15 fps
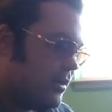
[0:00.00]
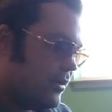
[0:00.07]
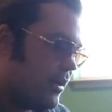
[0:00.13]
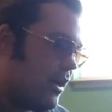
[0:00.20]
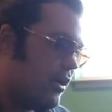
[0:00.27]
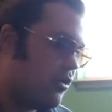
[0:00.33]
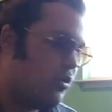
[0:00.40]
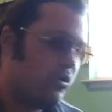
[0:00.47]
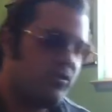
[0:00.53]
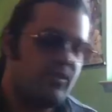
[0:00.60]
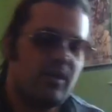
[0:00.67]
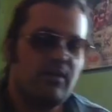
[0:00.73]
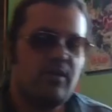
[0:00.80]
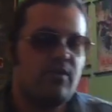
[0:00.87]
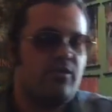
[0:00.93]
Now of course,
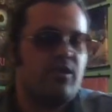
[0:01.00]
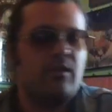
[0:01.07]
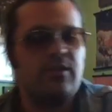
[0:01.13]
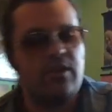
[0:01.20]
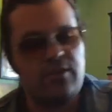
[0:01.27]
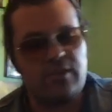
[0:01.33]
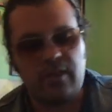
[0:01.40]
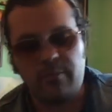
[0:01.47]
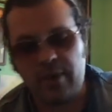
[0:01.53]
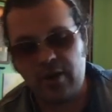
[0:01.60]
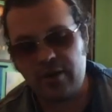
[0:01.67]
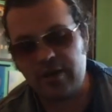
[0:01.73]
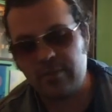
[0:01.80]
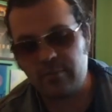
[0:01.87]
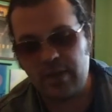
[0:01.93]
now these are the
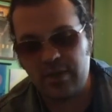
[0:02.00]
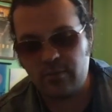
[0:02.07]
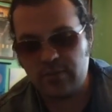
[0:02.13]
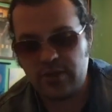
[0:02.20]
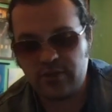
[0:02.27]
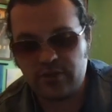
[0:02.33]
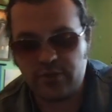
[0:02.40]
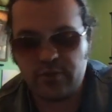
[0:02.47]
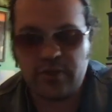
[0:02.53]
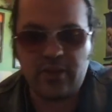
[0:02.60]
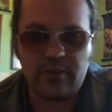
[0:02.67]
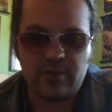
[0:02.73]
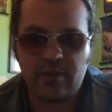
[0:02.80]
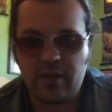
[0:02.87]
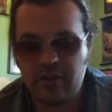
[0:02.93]
American made, these are three
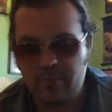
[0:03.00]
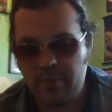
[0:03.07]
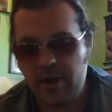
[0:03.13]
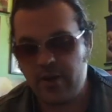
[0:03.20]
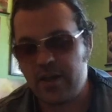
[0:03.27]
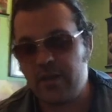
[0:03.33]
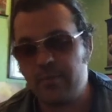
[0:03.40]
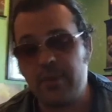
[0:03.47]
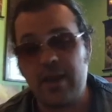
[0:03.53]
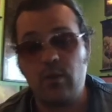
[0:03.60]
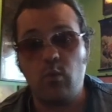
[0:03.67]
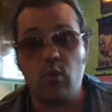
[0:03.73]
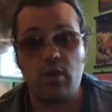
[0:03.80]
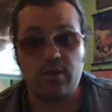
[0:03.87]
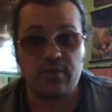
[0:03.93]
of the American
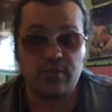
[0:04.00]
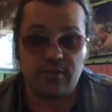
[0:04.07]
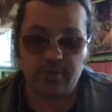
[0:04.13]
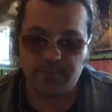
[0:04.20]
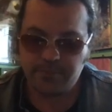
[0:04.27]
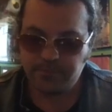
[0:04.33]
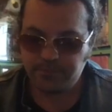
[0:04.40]
made ones.